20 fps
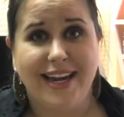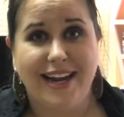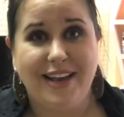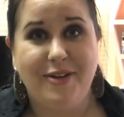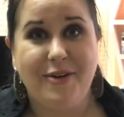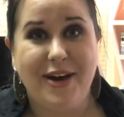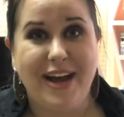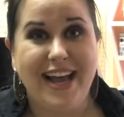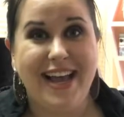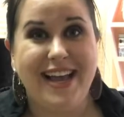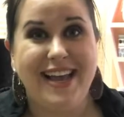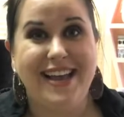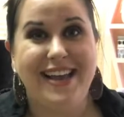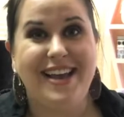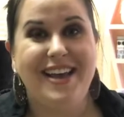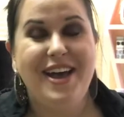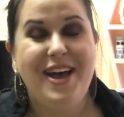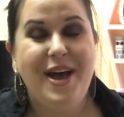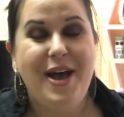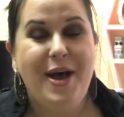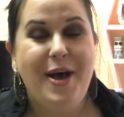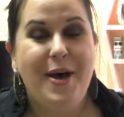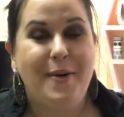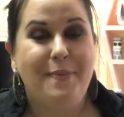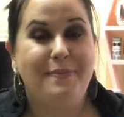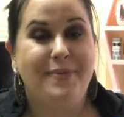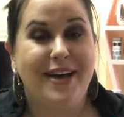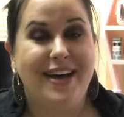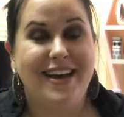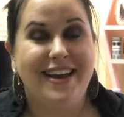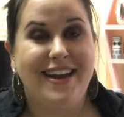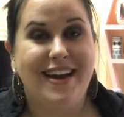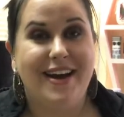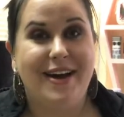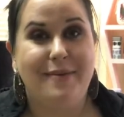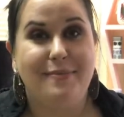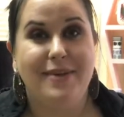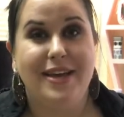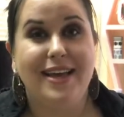anyway. but um,